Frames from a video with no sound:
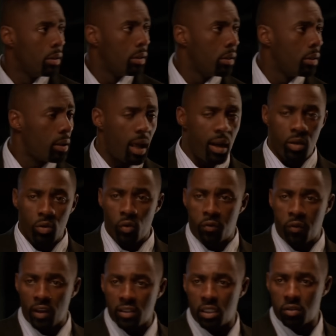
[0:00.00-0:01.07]
A lot of new
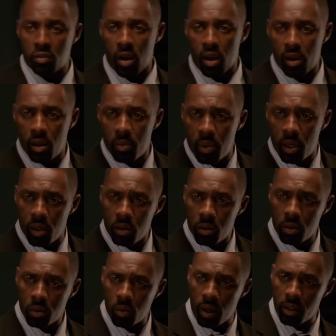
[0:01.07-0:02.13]
faces around here, man.
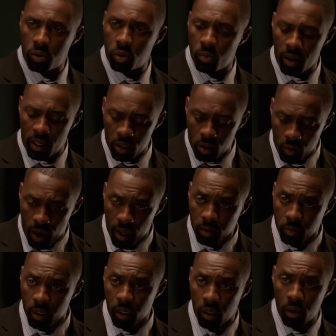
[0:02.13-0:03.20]
Way too many, you
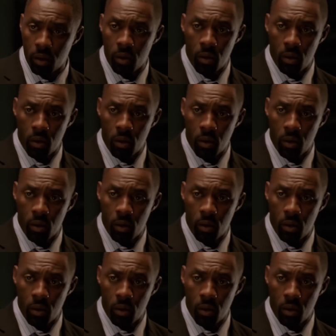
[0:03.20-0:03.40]
ask me.